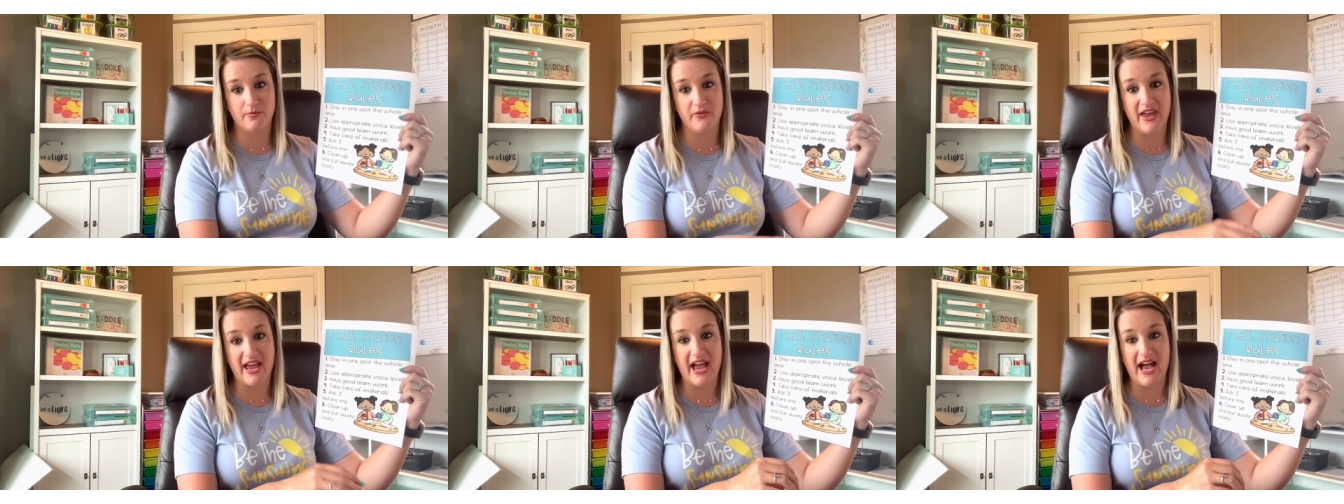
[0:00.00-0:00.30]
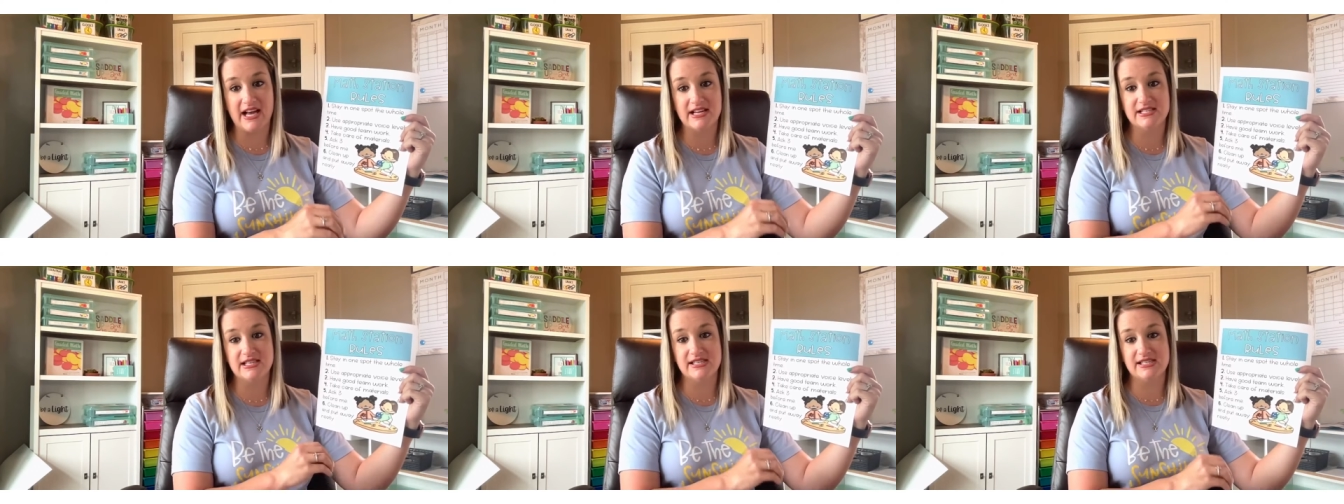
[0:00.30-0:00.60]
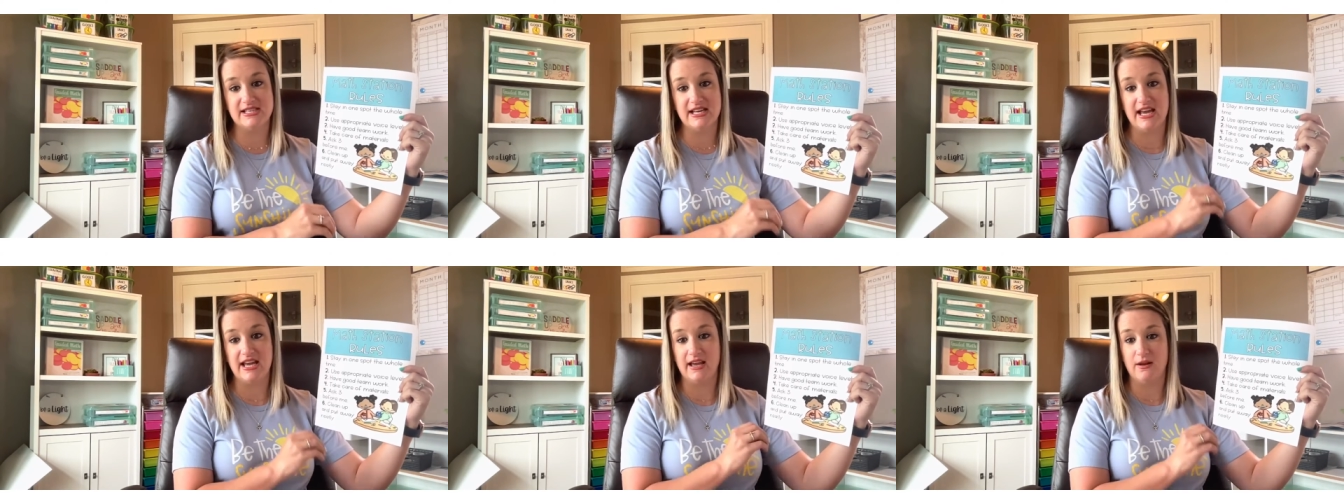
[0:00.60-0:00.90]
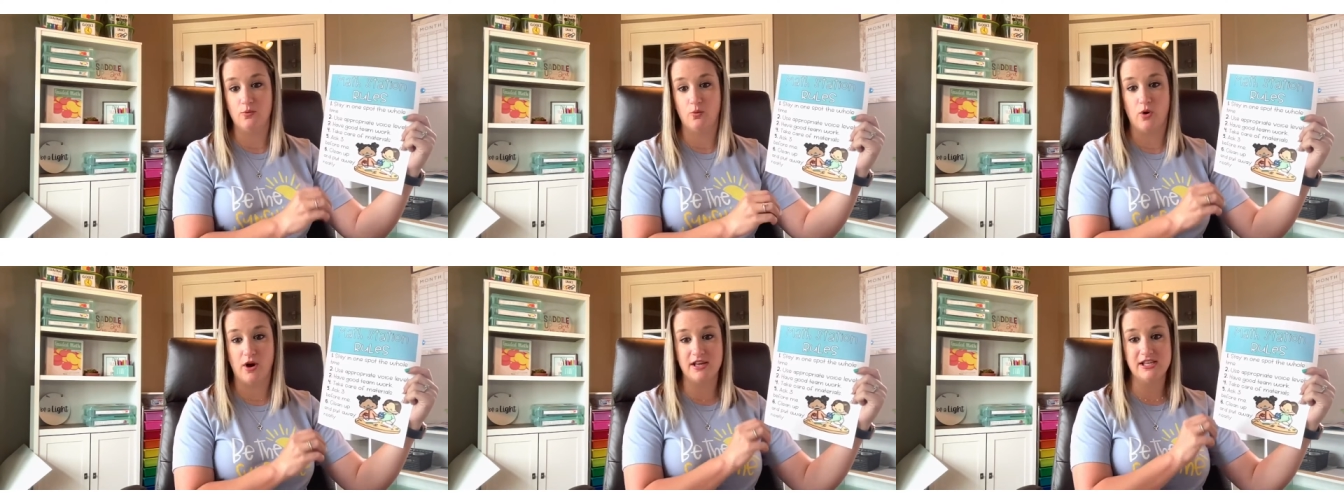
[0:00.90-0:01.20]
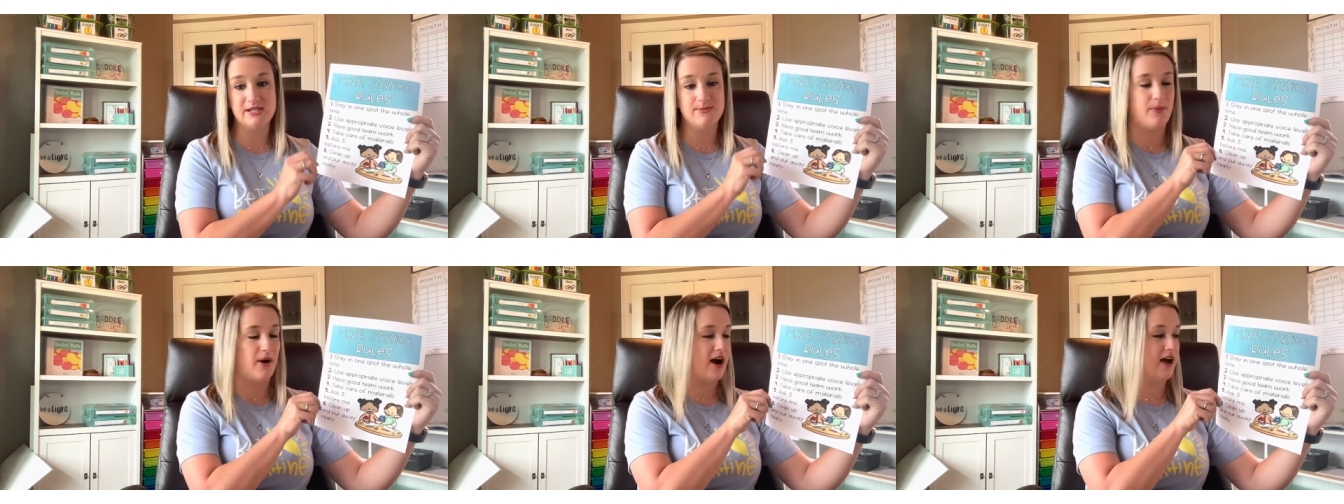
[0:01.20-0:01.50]
They had to stay in one
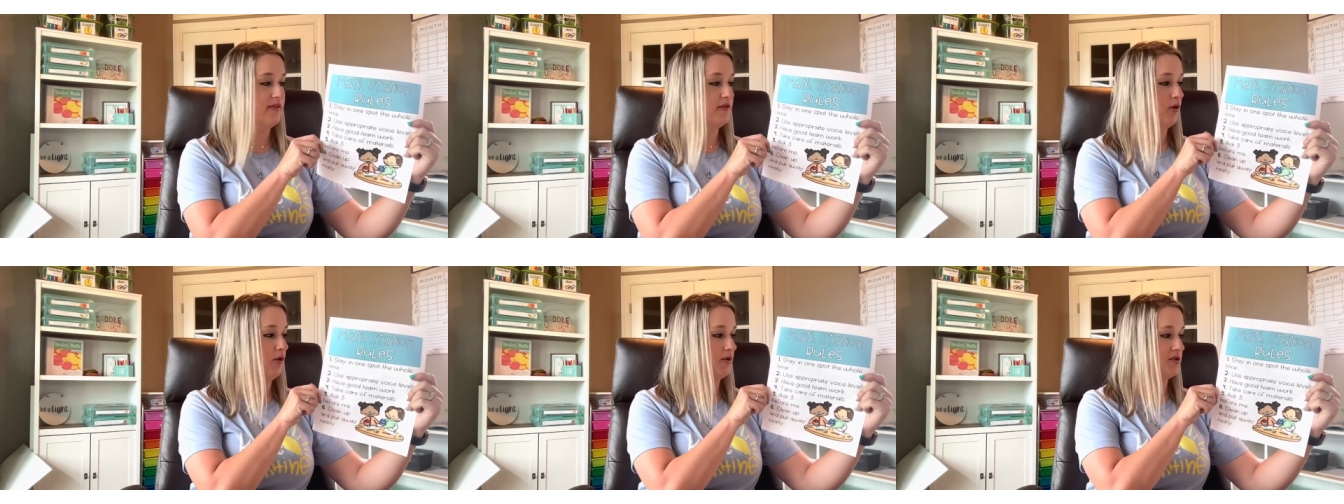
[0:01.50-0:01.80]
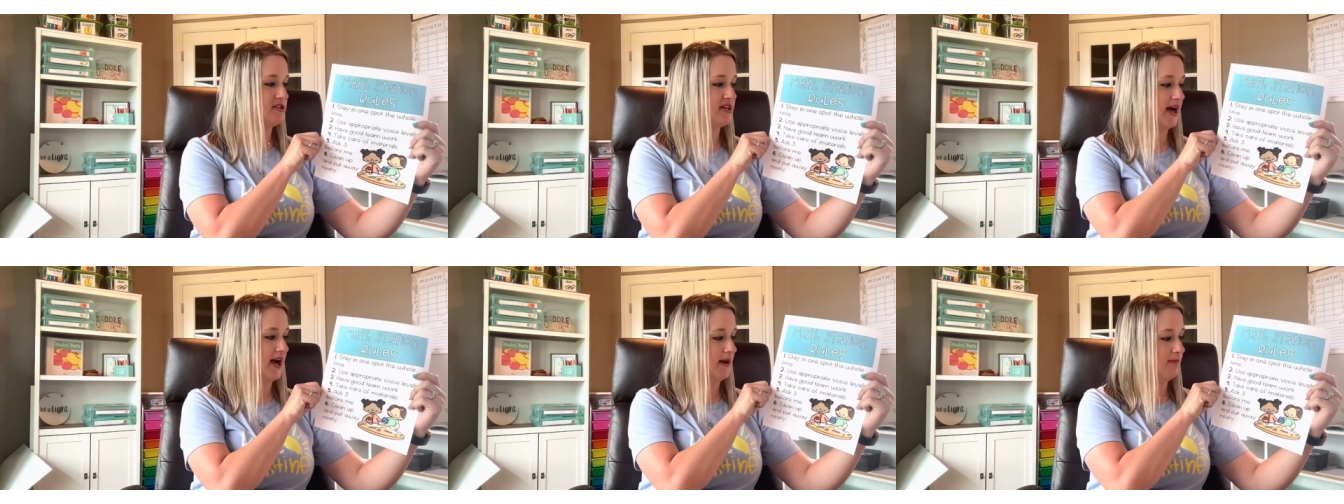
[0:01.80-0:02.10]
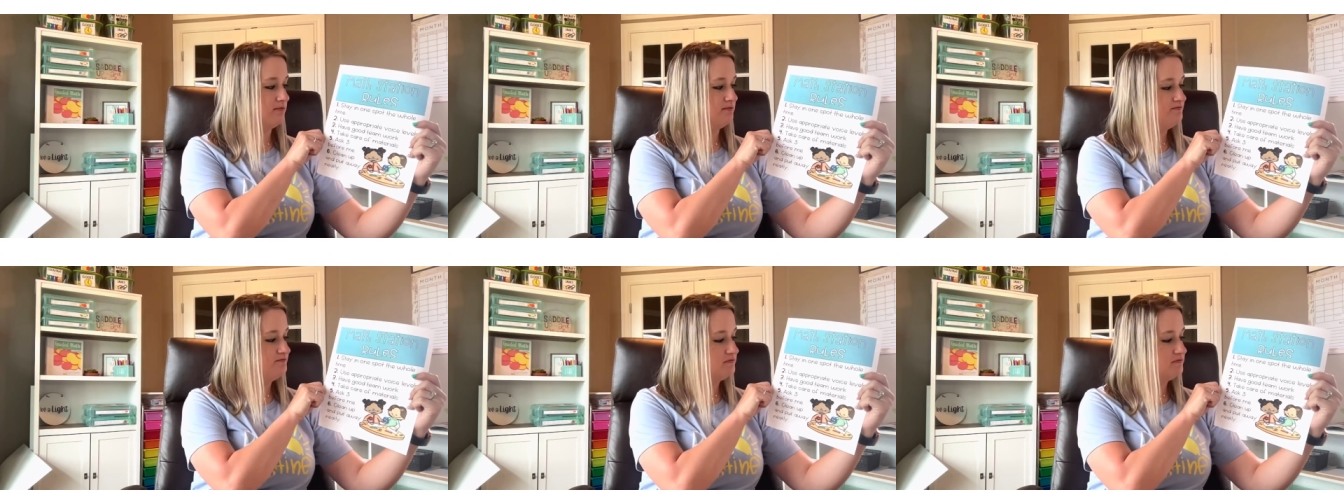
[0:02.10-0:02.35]
spot the whole time.